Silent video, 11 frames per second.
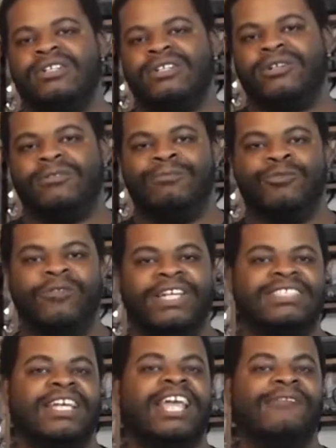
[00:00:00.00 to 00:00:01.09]

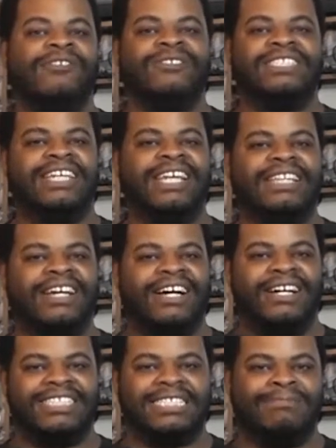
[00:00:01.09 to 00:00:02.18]
movies, if you've seen
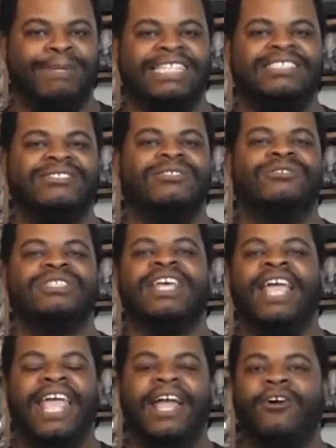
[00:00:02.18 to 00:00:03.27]
the specials,
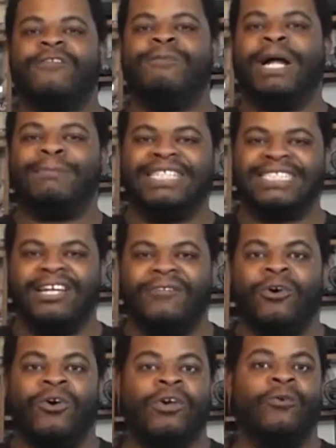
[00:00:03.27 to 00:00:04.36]
or like
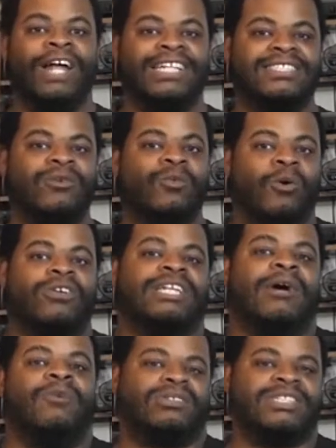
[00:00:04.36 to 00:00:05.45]
myself, who actually worked
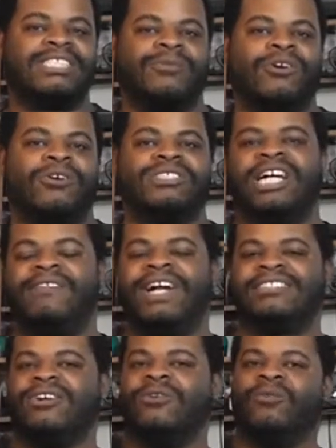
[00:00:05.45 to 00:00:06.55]
at Walt Disney World, so I
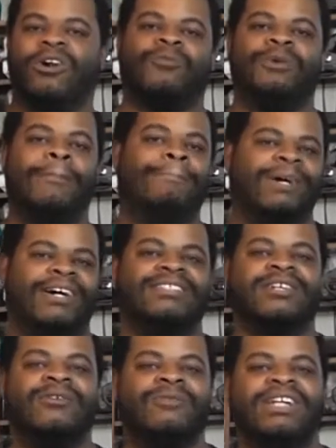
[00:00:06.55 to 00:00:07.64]
got to work with Buzz
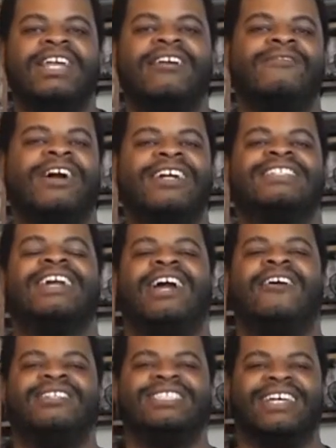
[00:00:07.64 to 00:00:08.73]
and Woody and various
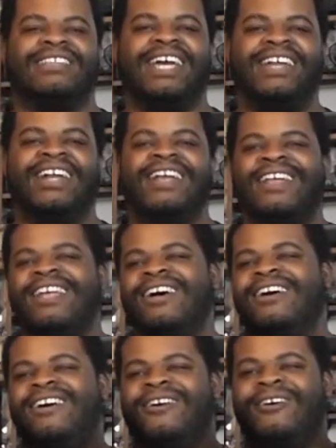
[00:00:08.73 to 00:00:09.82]
characters like that.
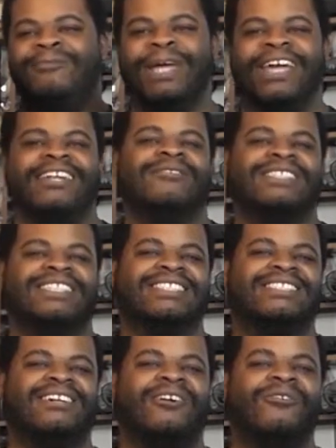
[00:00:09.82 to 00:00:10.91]
Oh man, it was just
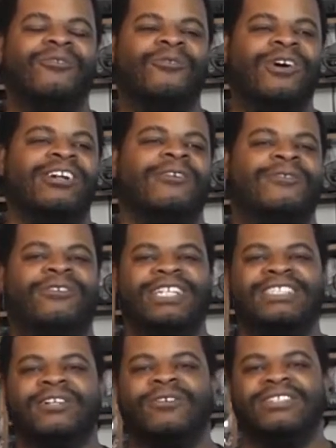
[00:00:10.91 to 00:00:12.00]
so wonderful
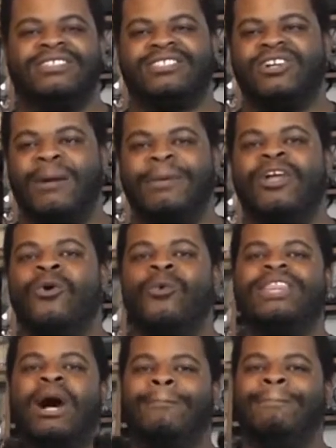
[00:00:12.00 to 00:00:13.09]
and so charming
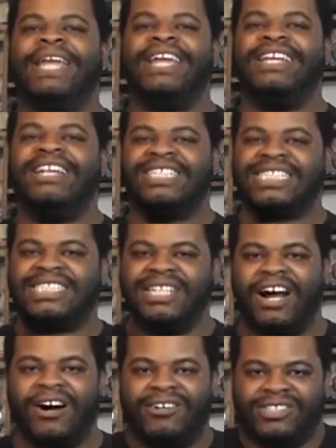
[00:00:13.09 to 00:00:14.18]
without being
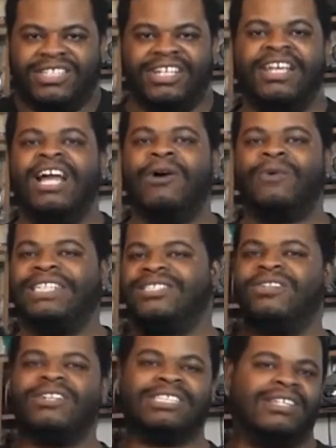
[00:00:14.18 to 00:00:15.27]
nostalgic. I'm quite
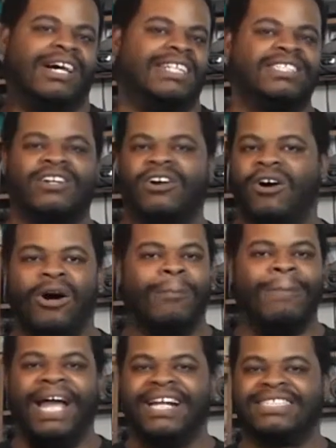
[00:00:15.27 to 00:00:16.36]
sure there's lots of
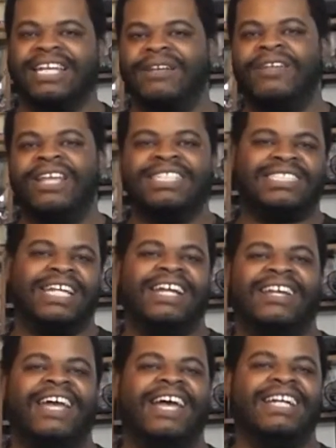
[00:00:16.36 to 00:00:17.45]
callbacks and sight
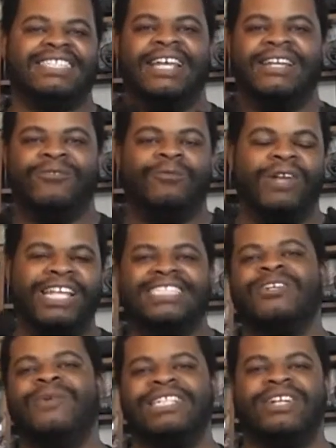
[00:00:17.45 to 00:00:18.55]
gags and
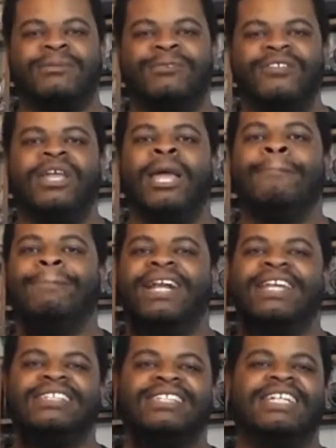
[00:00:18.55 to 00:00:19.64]
Easter eggs throughout the movie, but
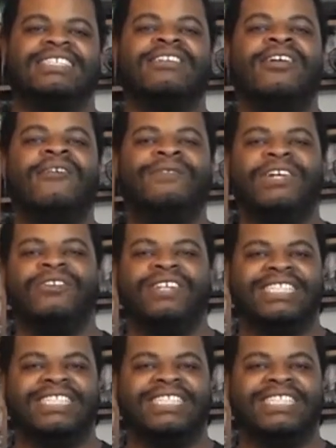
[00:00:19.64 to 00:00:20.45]
it doesn't feel